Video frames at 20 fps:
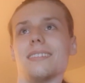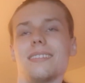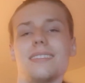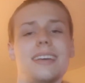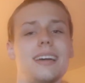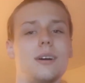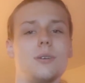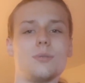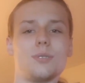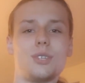
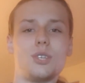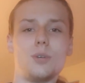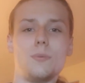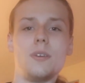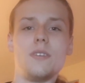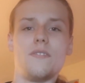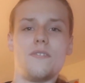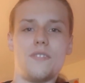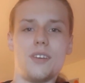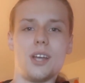Now, to
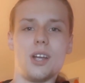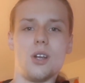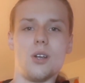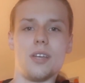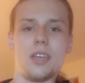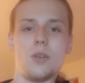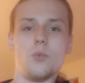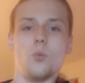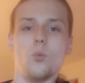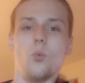be fair,
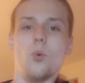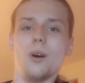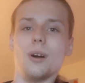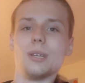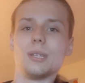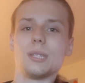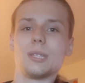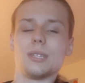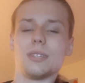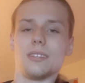it
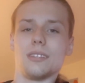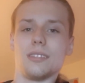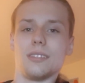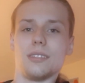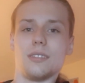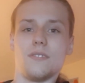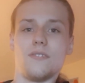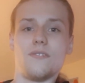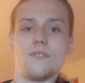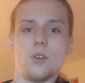was
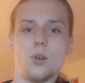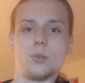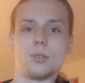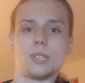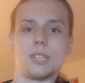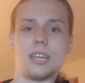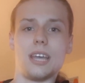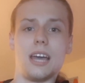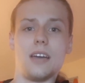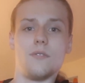the
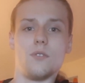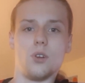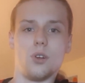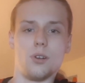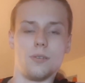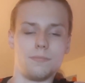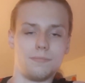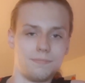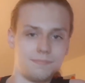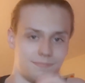first
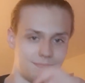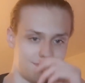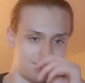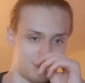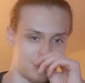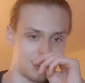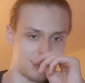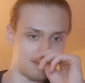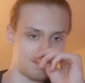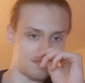ever
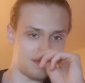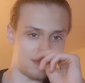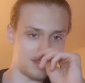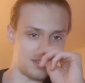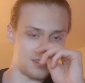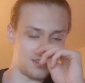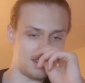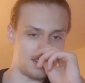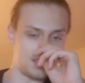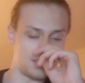
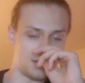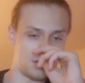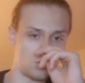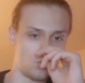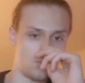Disney